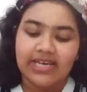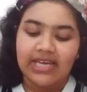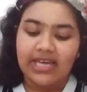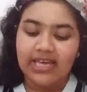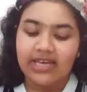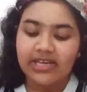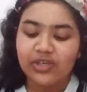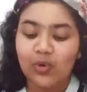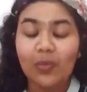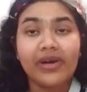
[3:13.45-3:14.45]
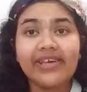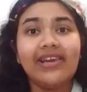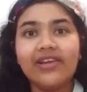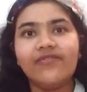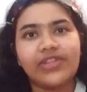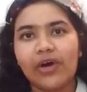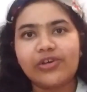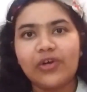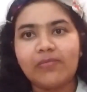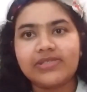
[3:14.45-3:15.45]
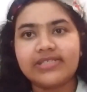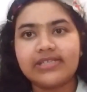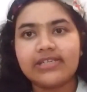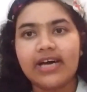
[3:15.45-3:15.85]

Here, no one can live without a domicile,